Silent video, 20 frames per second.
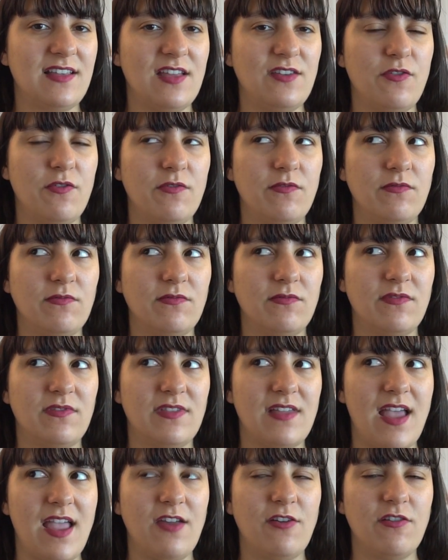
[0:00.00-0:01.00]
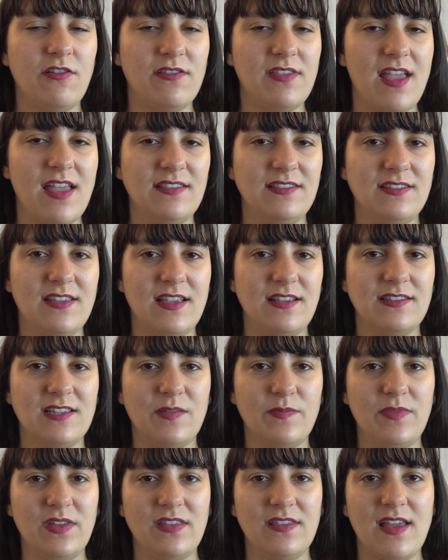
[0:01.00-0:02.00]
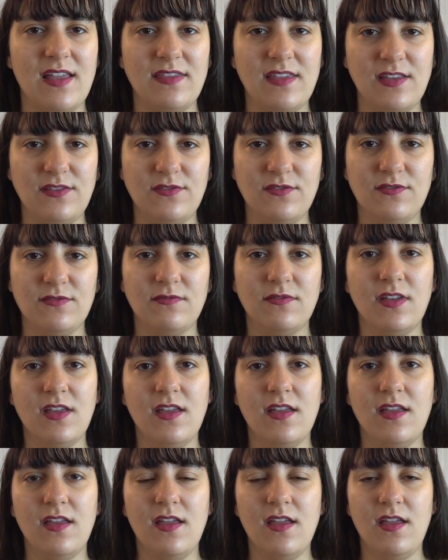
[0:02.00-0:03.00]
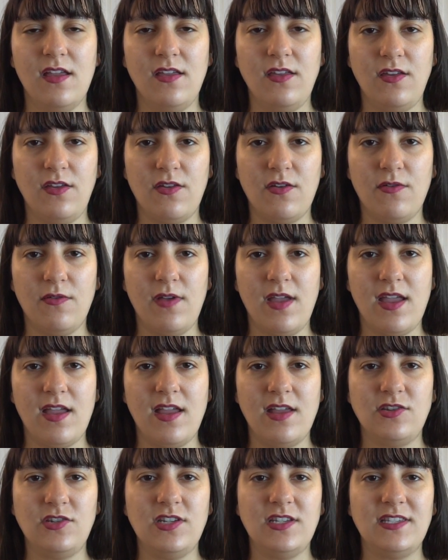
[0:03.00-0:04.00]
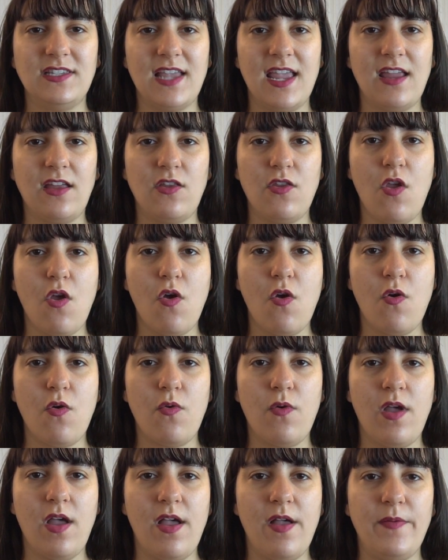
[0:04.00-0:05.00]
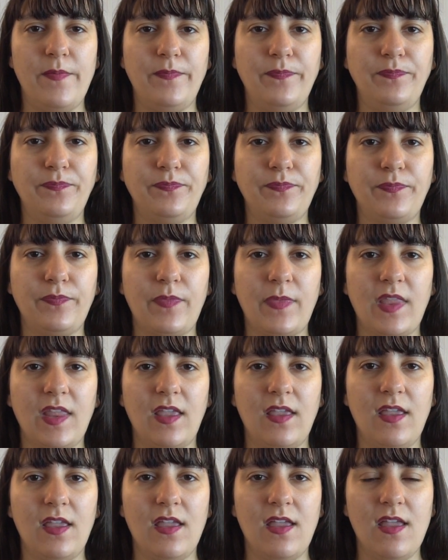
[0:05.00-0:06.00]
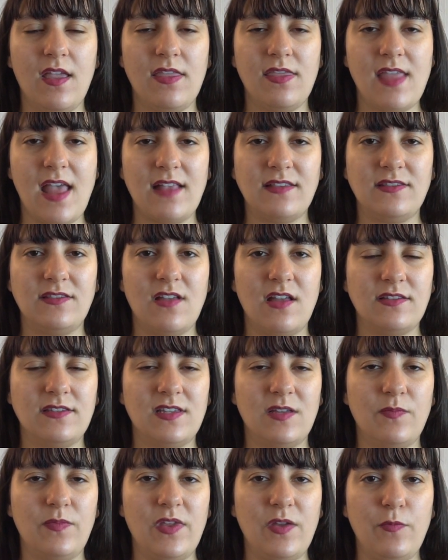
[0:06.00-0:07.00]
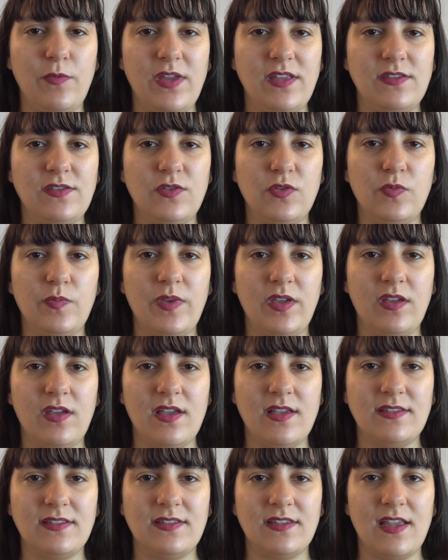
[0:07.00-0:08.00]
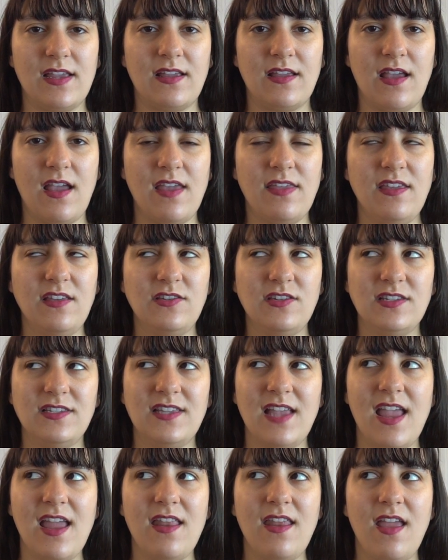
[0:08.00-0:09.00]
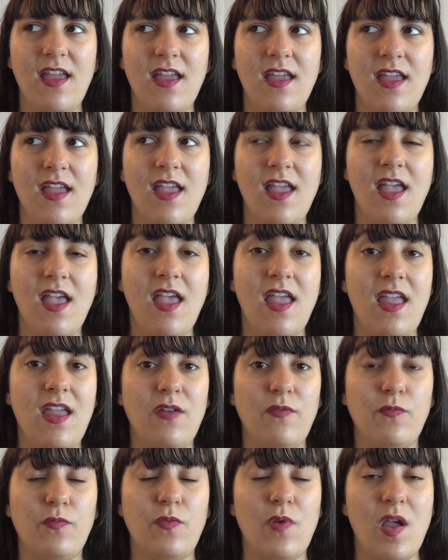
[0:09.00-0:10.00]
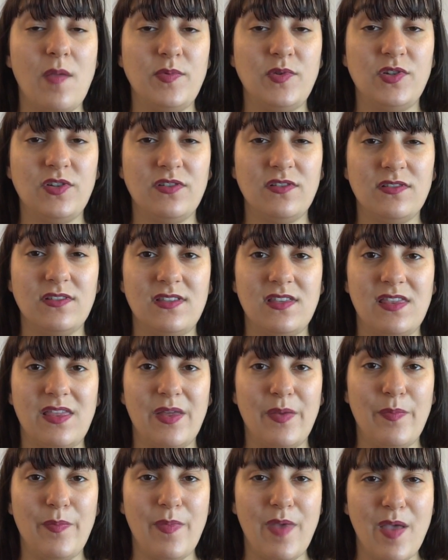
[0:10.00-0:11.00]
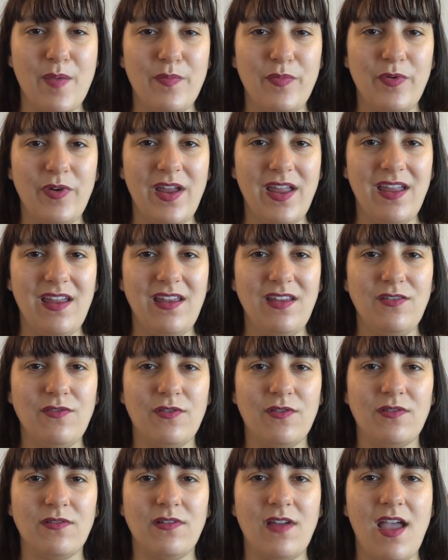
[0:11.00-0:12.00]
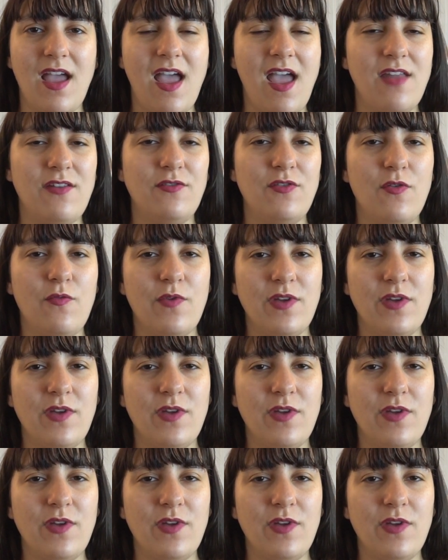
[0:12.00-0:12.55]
I know, I heard that's like something that they do, you know, and she's like, no, that's not something we do because, like, I think she said it ruptures the membrane, or I don't know